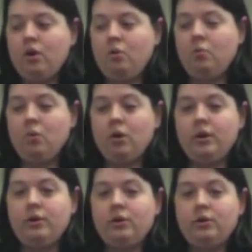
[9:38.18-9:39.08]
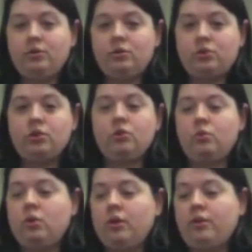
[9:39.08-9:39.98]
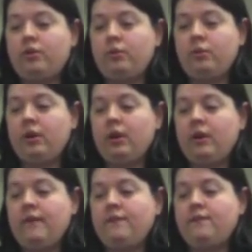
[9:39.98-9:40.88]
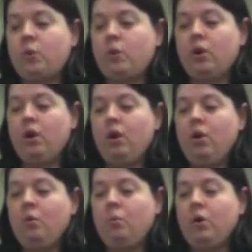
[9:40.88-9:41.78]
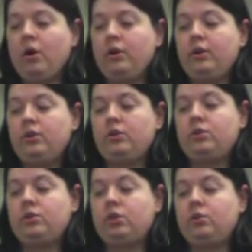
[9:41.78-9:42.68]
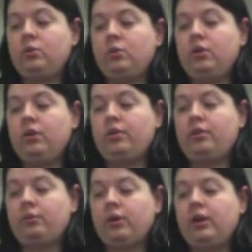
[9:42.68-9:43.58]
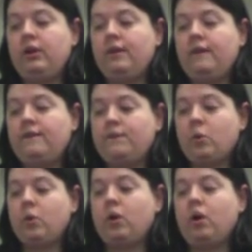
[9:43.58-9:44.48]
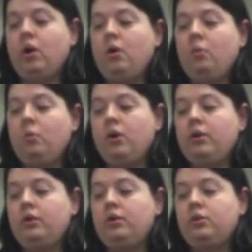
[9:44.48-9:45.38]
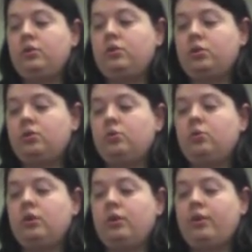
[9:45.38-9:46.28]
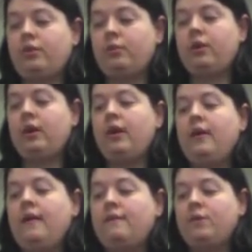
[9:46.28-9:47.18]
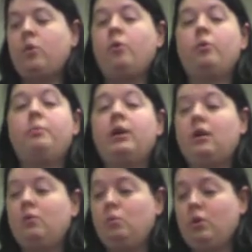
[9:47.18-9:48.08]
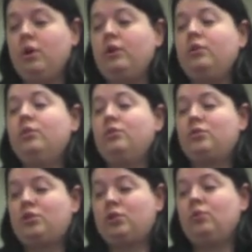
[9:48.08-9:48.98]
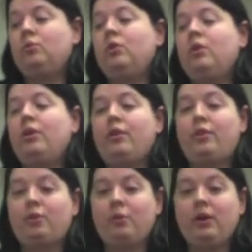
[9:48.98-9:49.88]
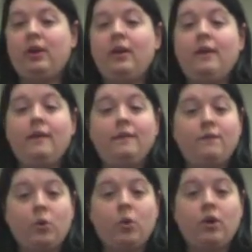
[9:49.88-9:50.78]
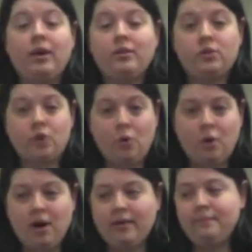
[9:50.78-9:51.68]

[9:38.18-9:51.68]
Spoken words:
1, 2, 3, 1, 2, 3, 4, 1, 2, 3, 4. Repeat. 1, 2, 3, 4, and so on.